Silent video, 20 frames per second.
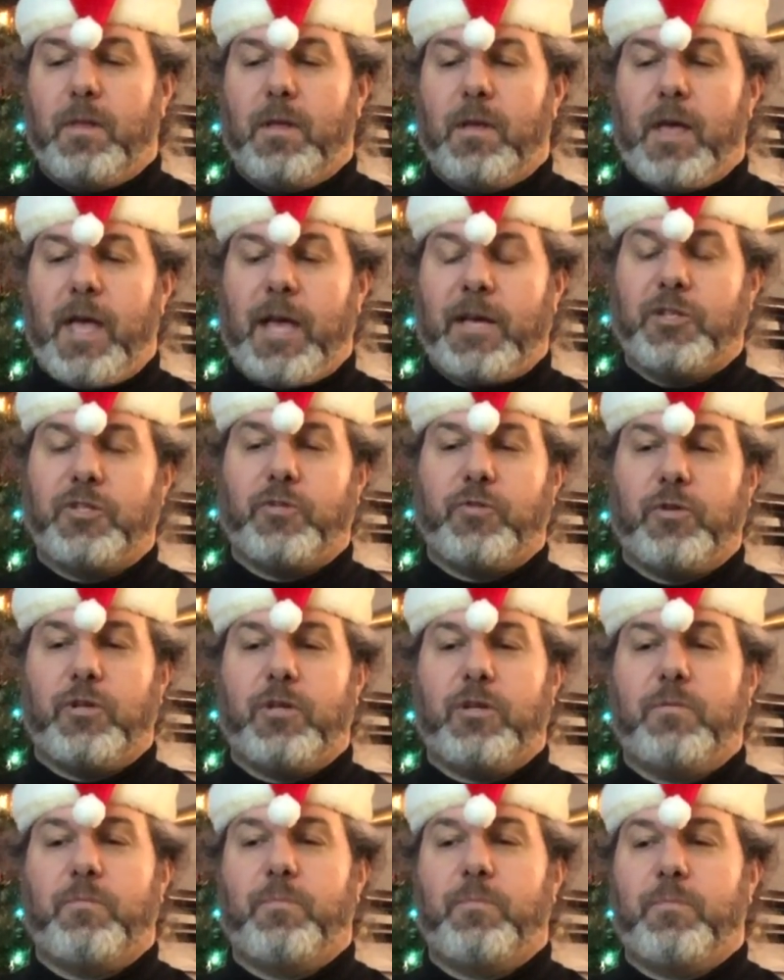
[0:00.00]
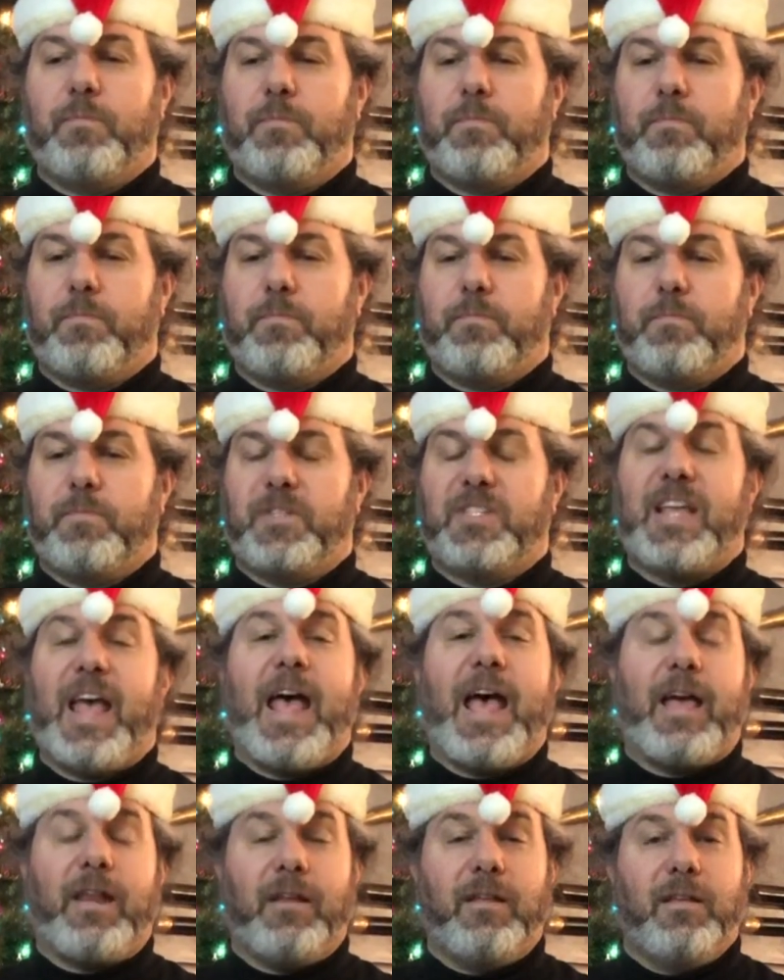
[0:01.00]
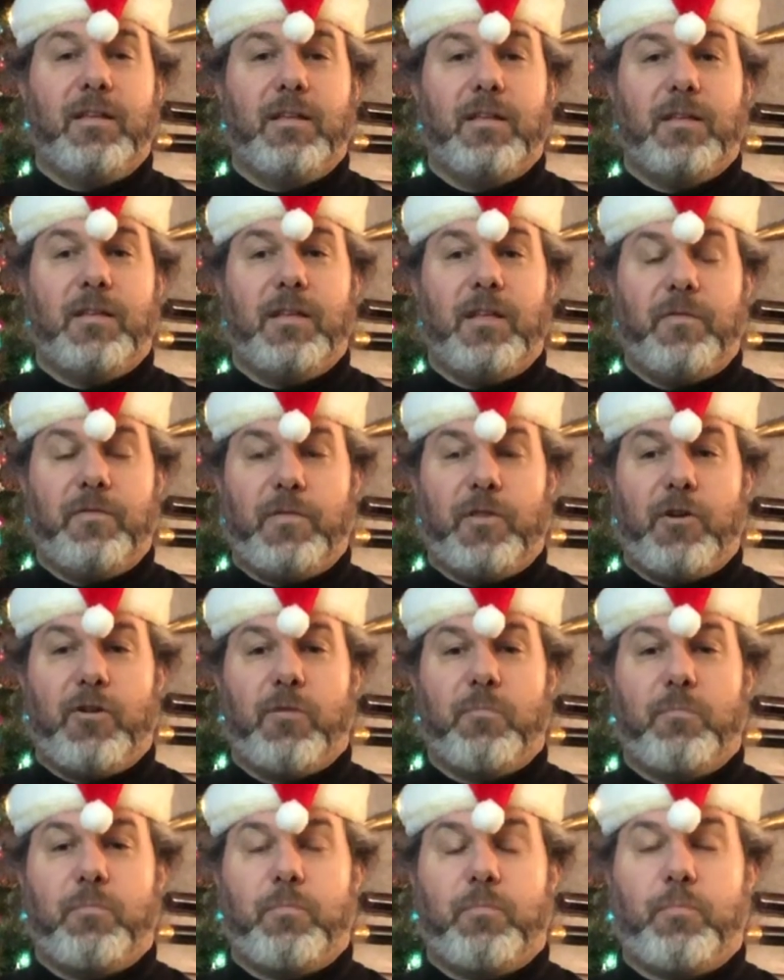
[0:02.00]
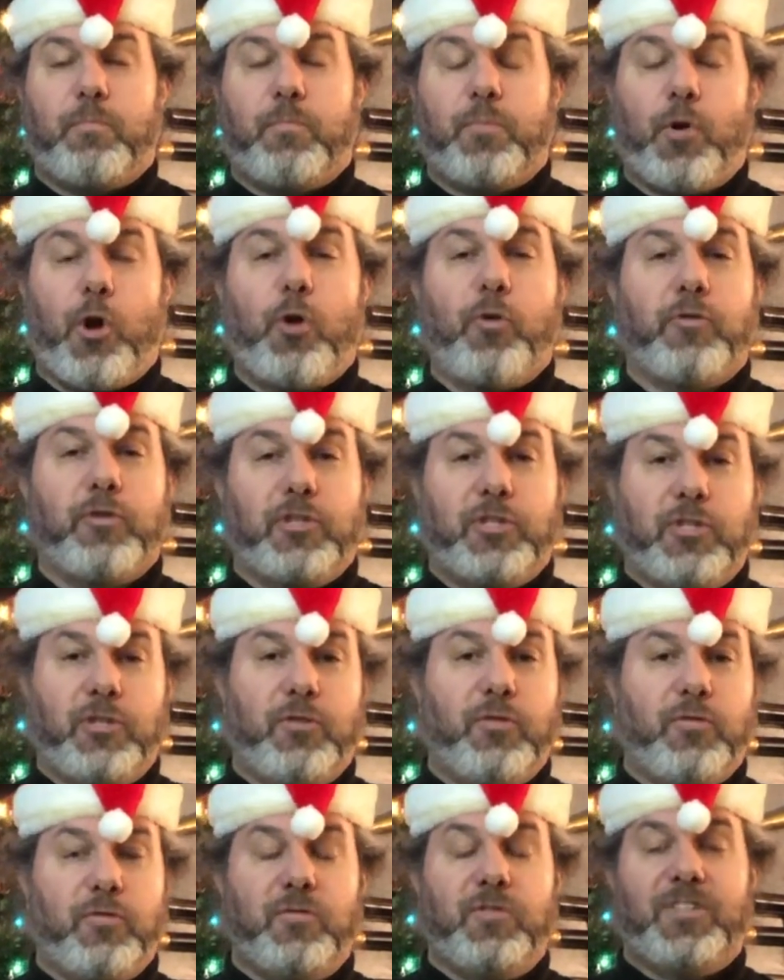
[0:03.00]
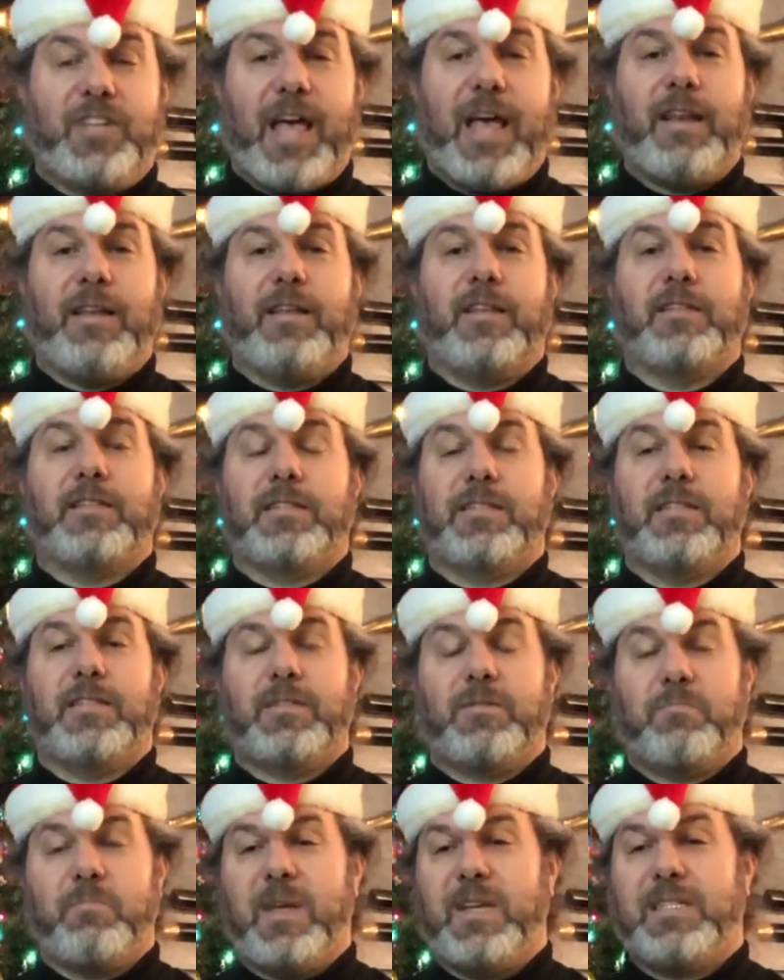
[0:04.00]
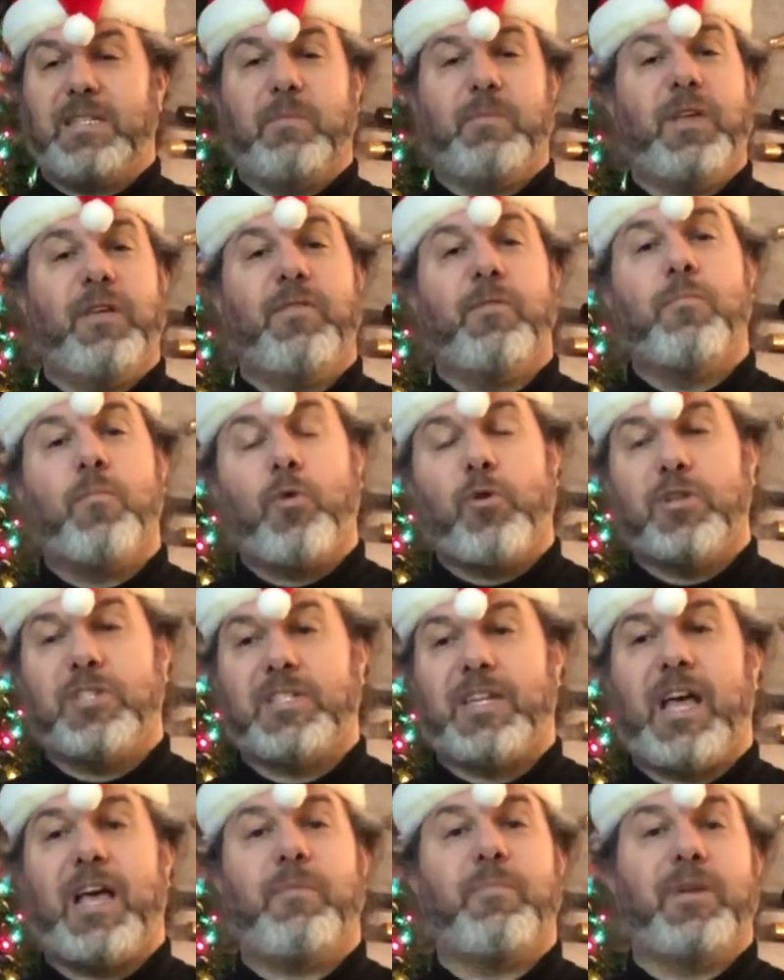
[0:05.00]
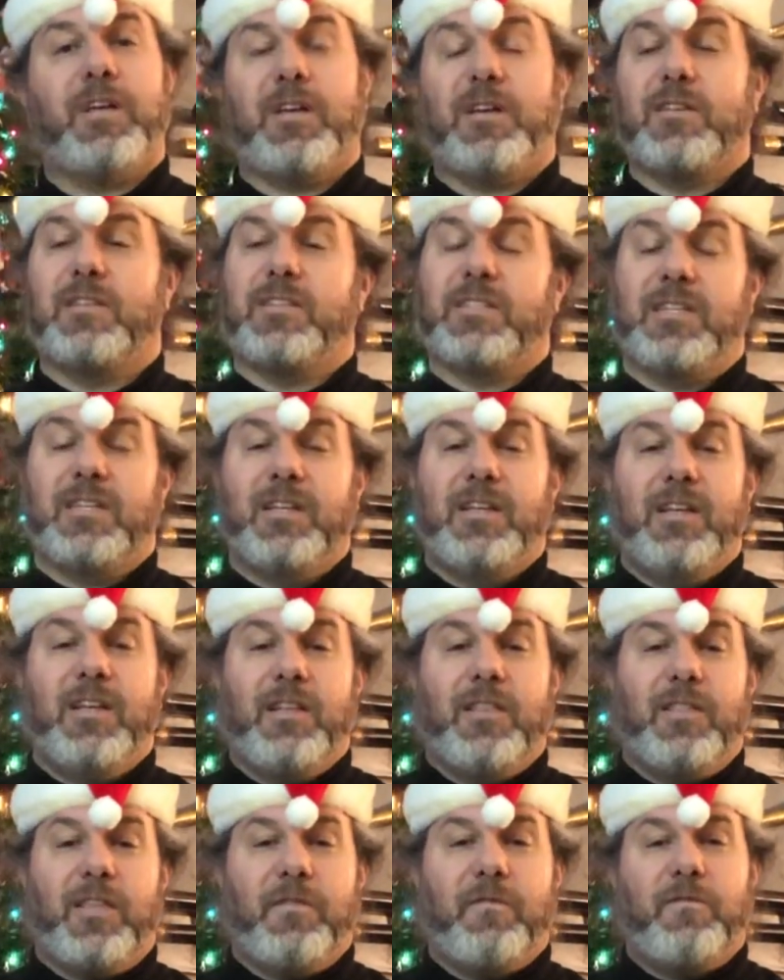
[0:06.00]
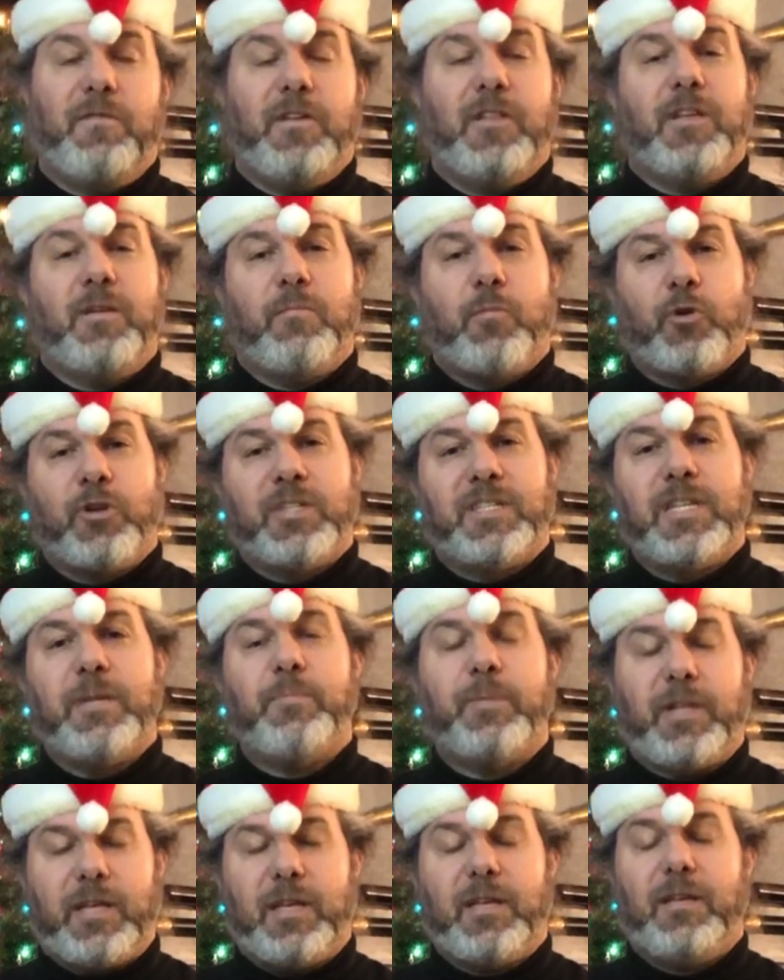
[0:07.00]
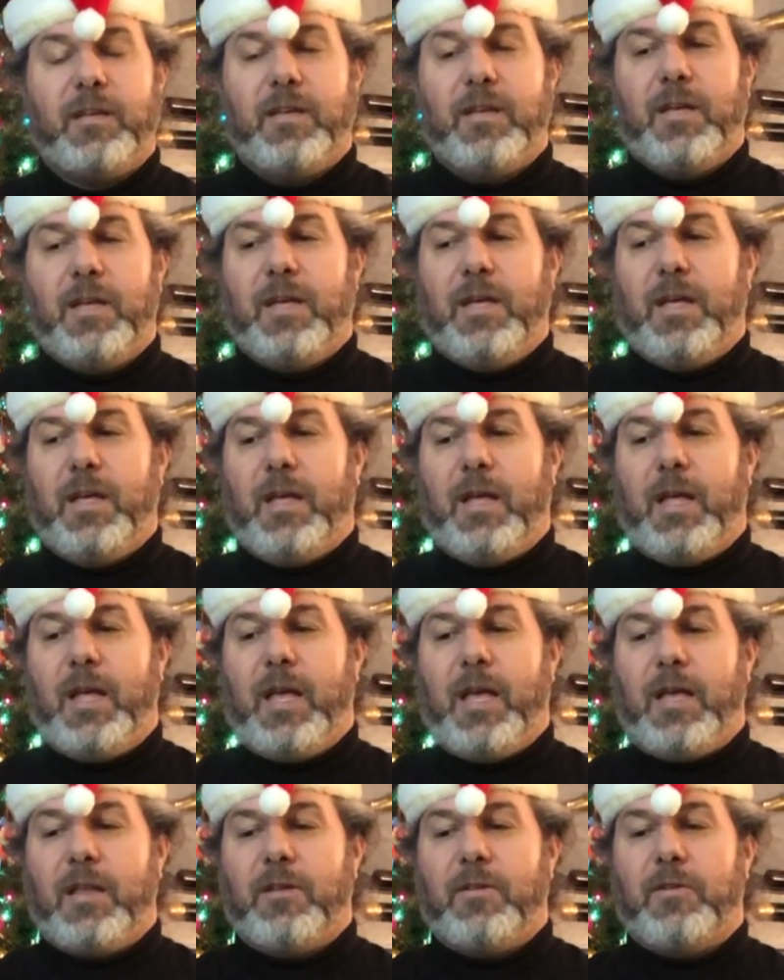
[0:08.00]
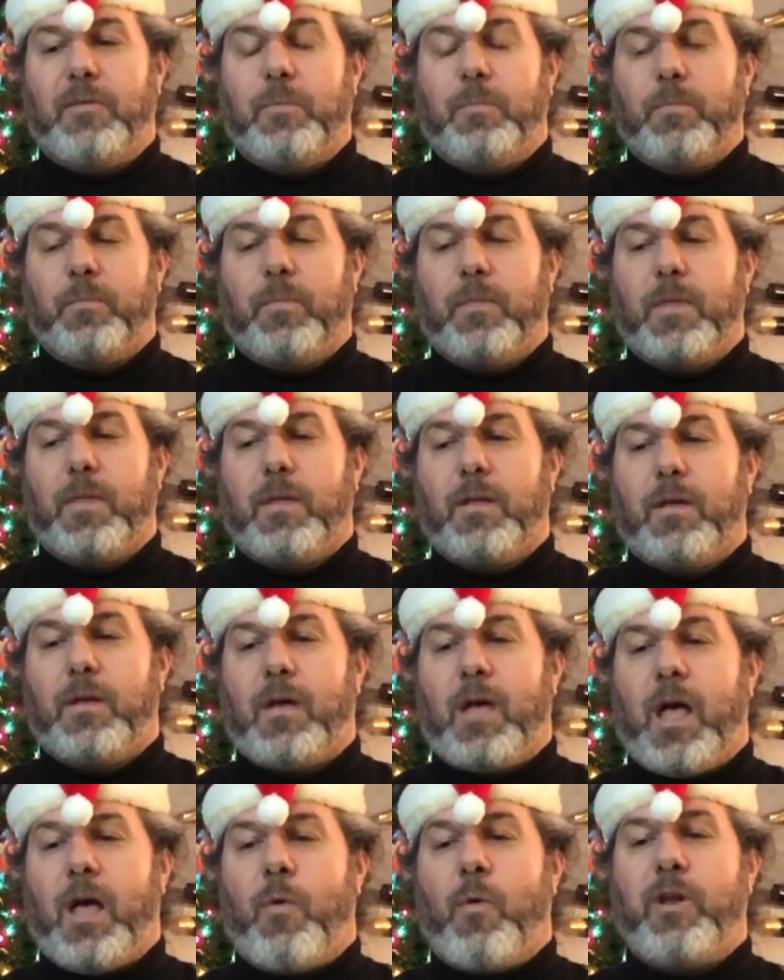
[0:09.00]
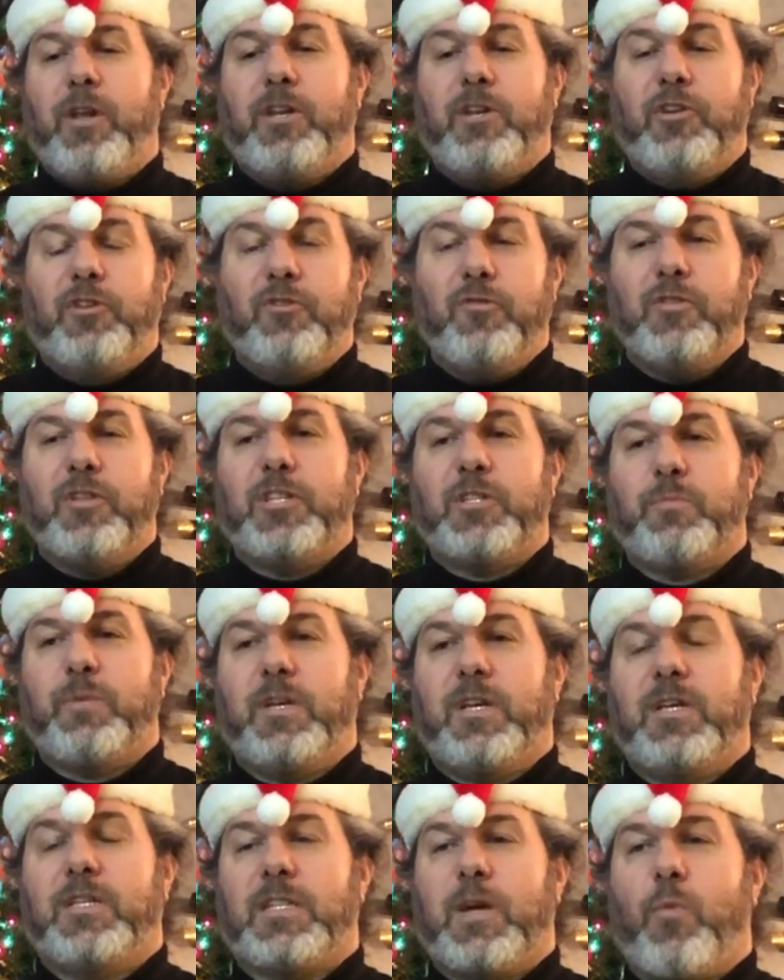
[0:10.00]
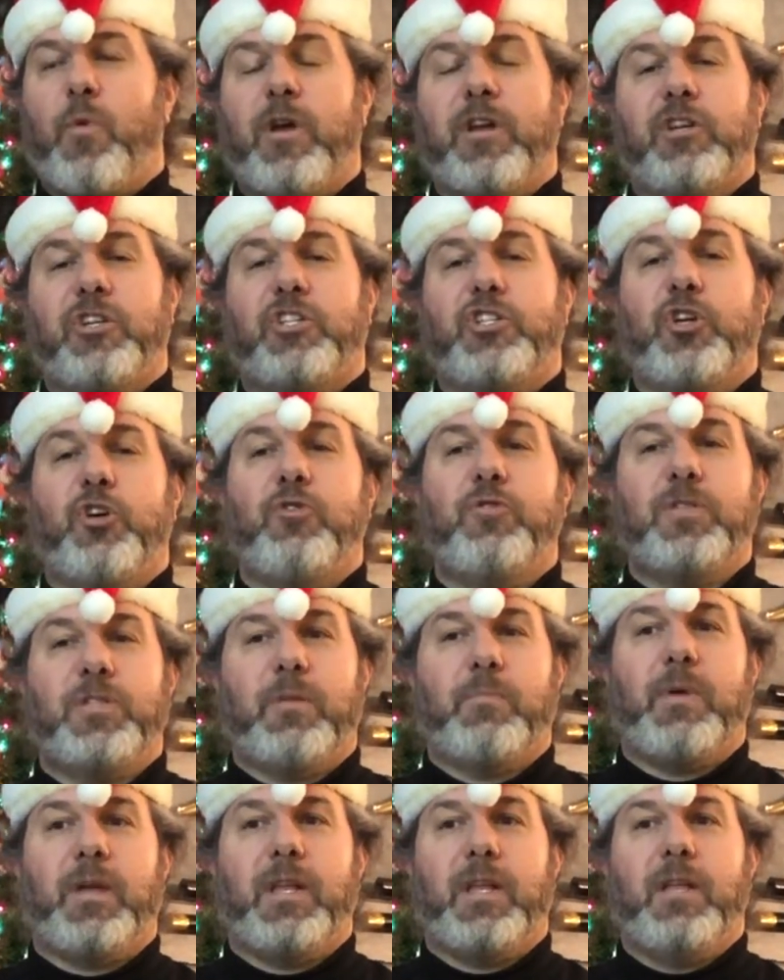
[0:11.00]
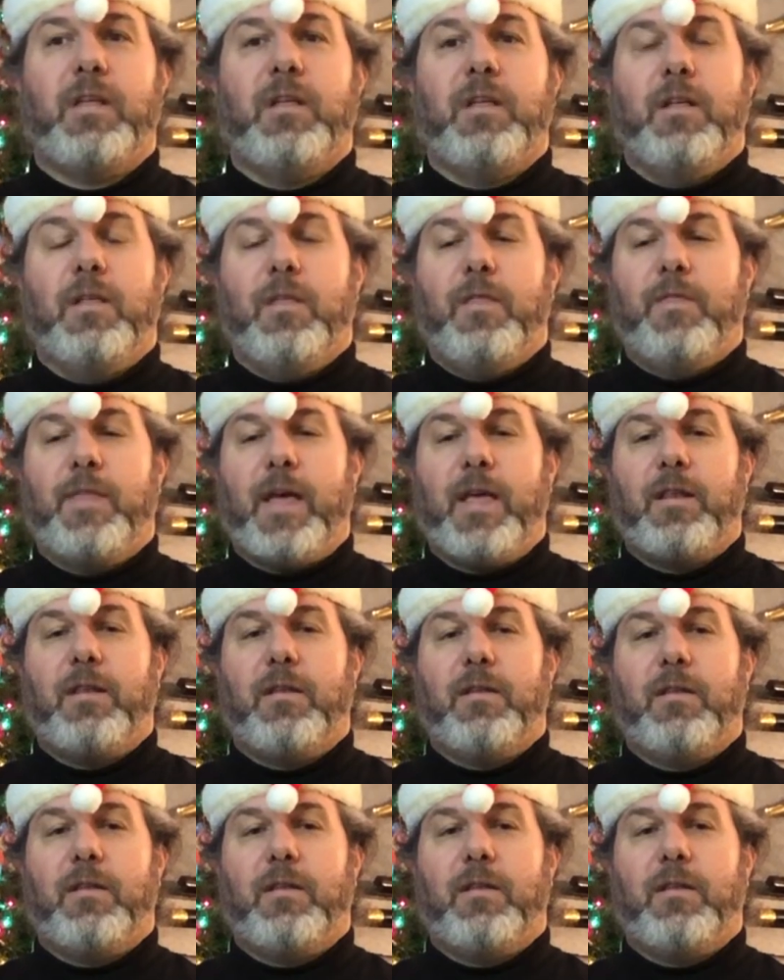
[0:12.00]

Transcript: extra sad if they're prone to sadness. This makes them even more sad because they feel it more deeply. And I wanted to do this because I wanted to show somebody that